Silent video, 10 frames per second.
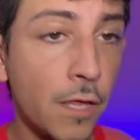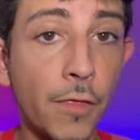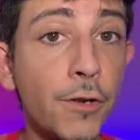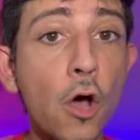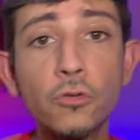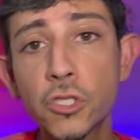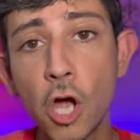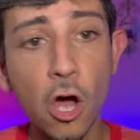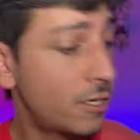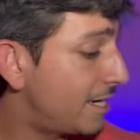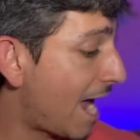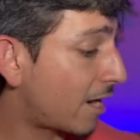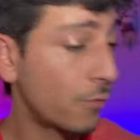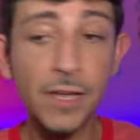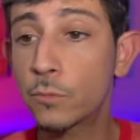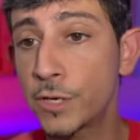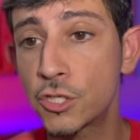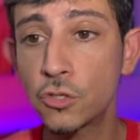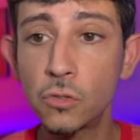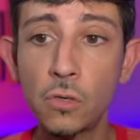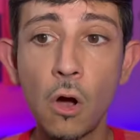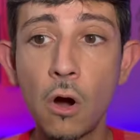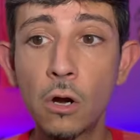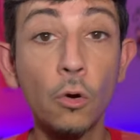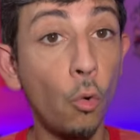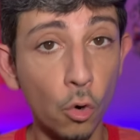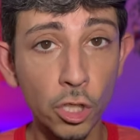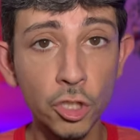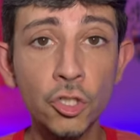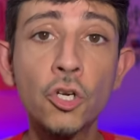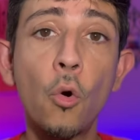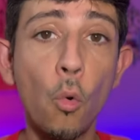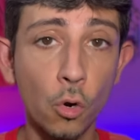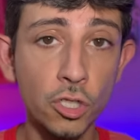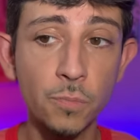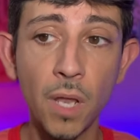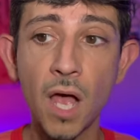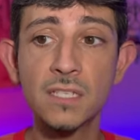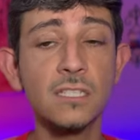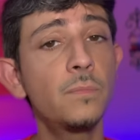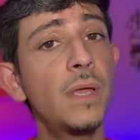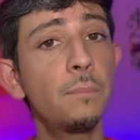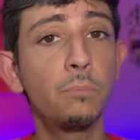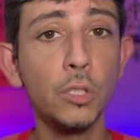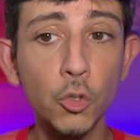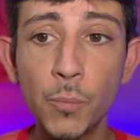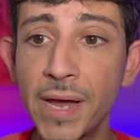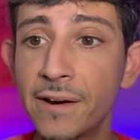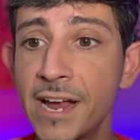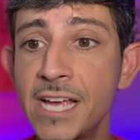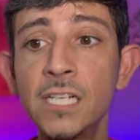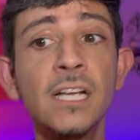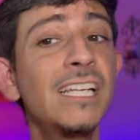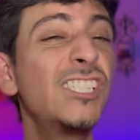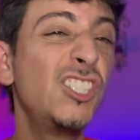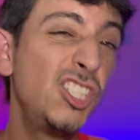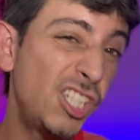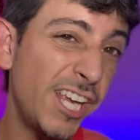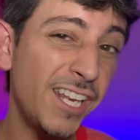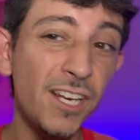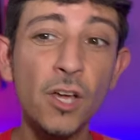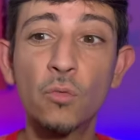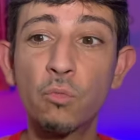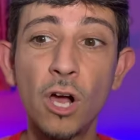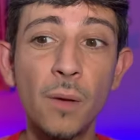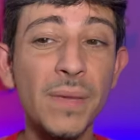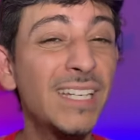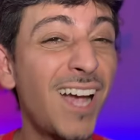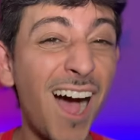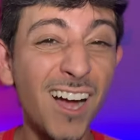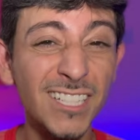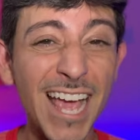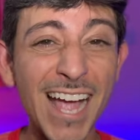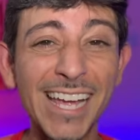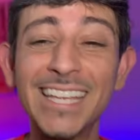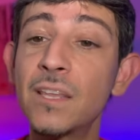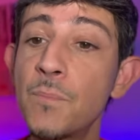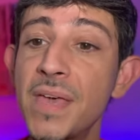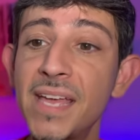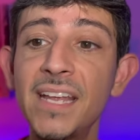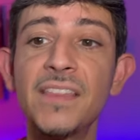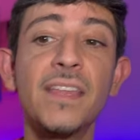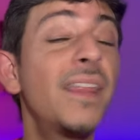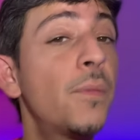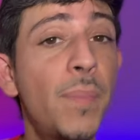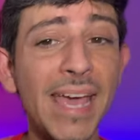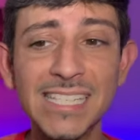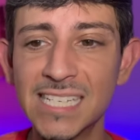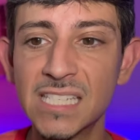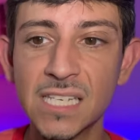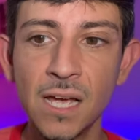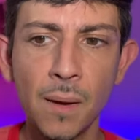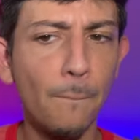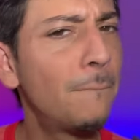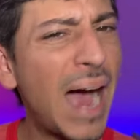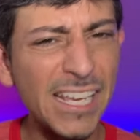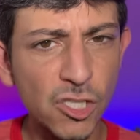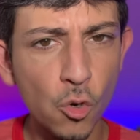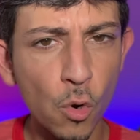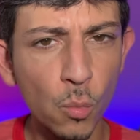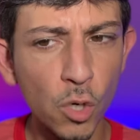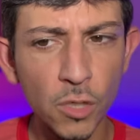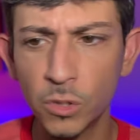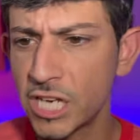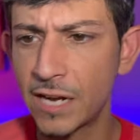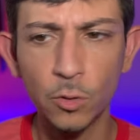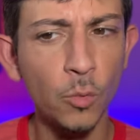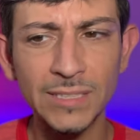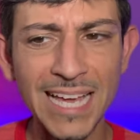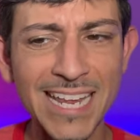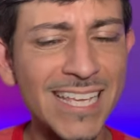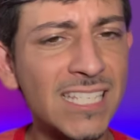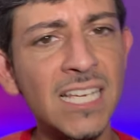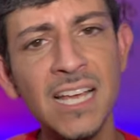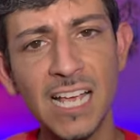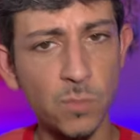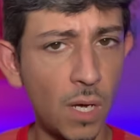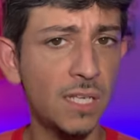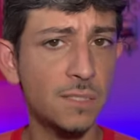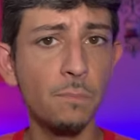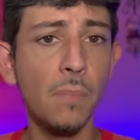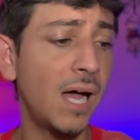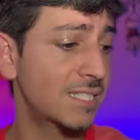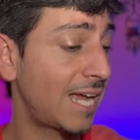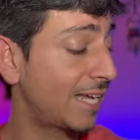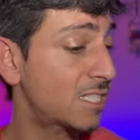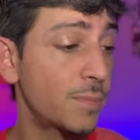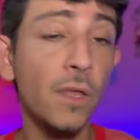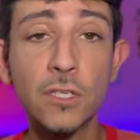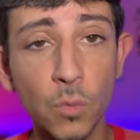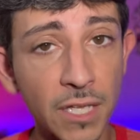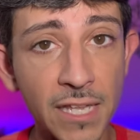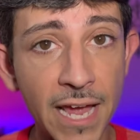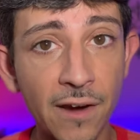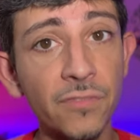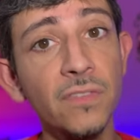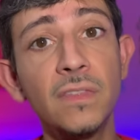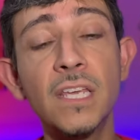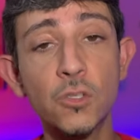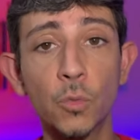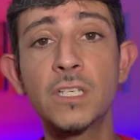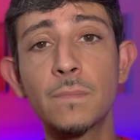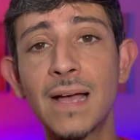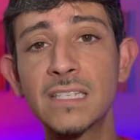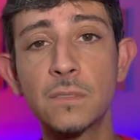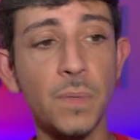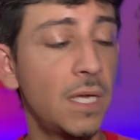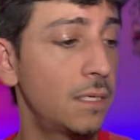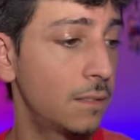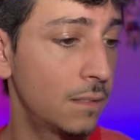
The notes on Daiquiri Original are orange, orange blossom, and blueberry gin, rum, and cognac in the mid, and then in the base, it's Mysore wood, which I don't know what that is, as well as musk. I can smell this one in the air. This one is my speed.